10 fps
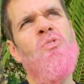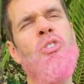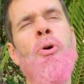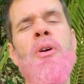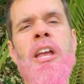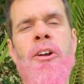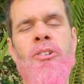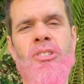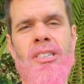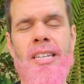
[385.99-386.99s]
two
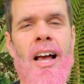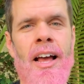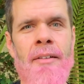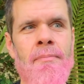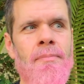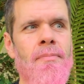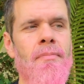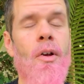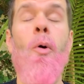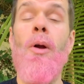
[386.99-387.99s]
years' time
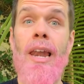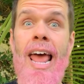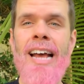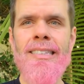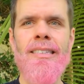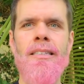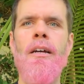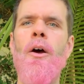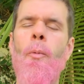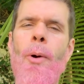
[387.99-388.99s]
or less,
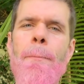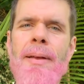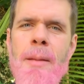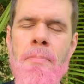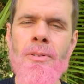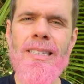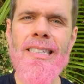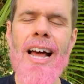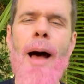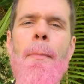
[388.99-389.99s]
when people
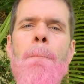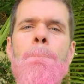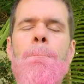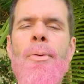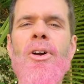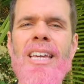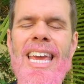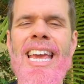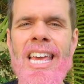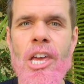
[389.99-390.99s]
stop
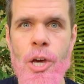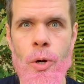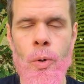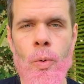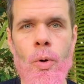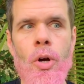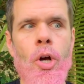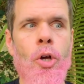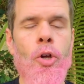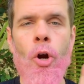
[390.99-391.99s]
booking you,
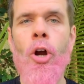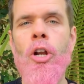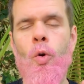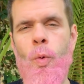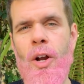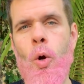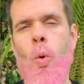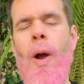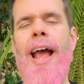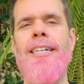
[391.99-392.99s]
you're going to
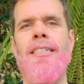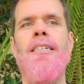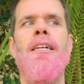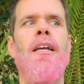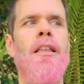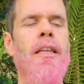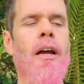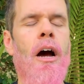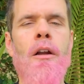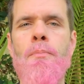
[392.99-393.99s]
regret the
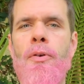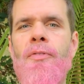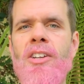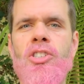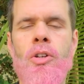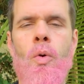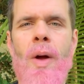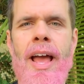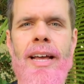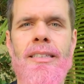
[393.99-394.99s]
unprofessional
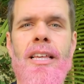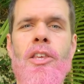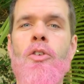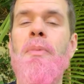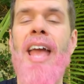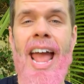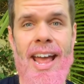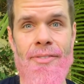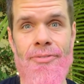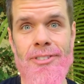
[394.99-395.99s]
ways that you
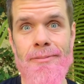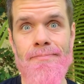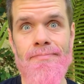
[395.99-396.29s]
behaved.